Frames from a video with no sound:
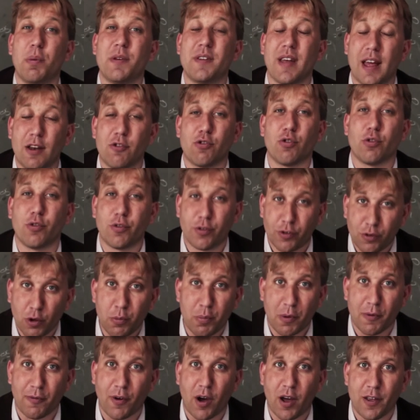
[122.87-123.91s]
potential
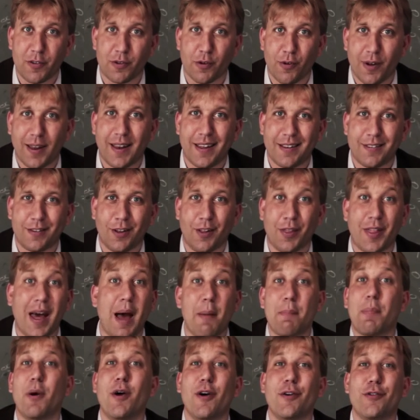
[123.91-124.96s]
supervisor a little.
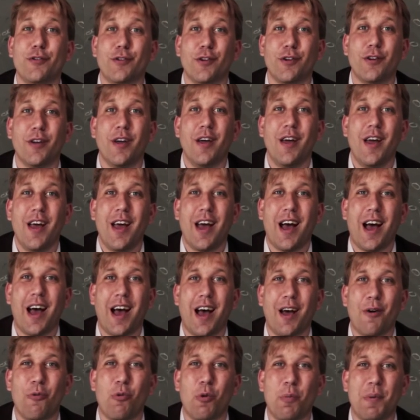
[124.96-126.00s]
That person
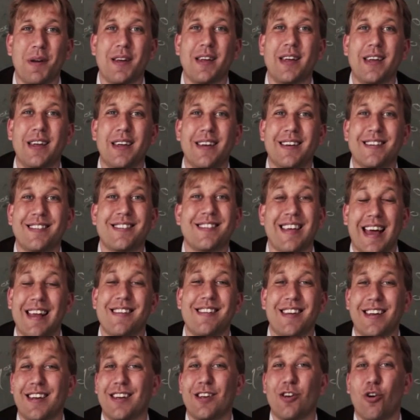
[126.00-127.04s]
will be
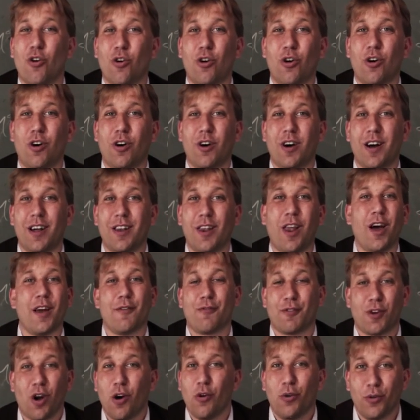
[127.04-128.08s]
setting your
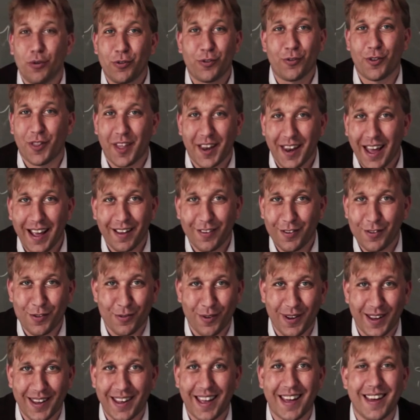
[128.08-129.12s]
life goals for the next
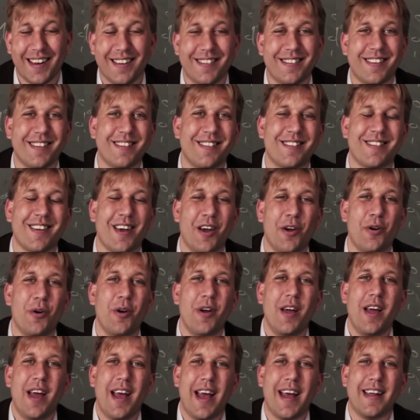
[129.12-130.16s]
3 years, and
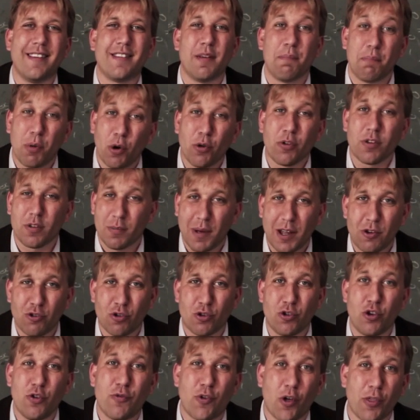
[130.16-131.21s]
so it's important to make
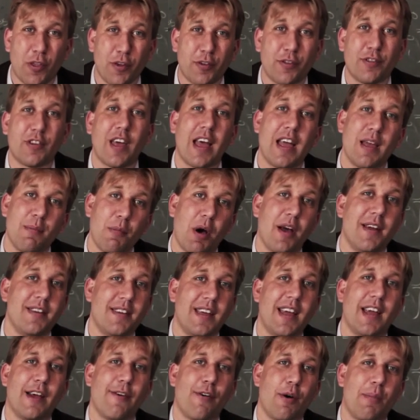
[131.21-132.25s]
sure you've got the same
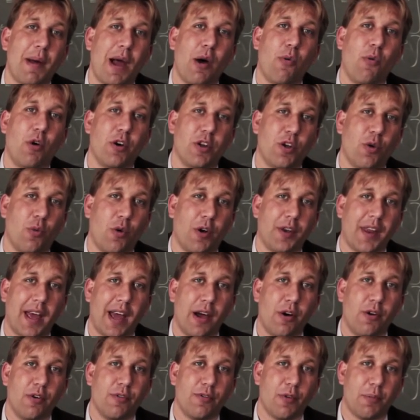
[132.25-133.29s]
idea about what you want
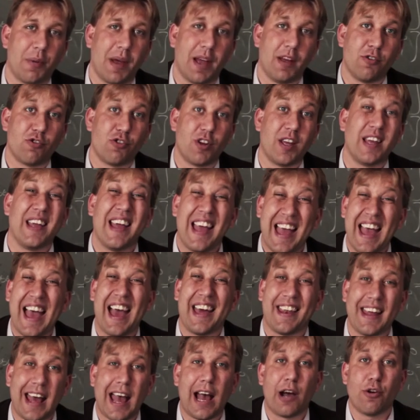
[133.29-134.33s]
out of a PhD
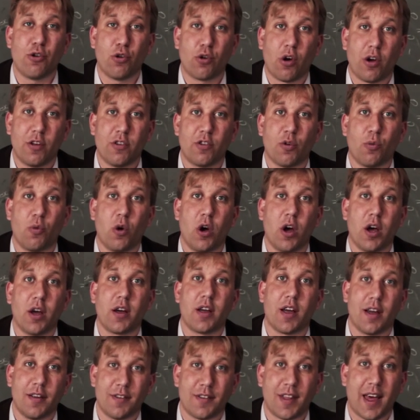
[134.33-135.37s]
and how you're going to
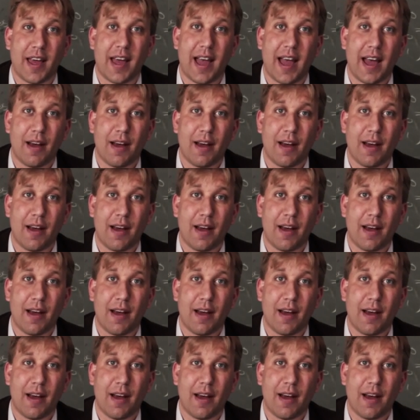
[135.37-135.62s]
work as they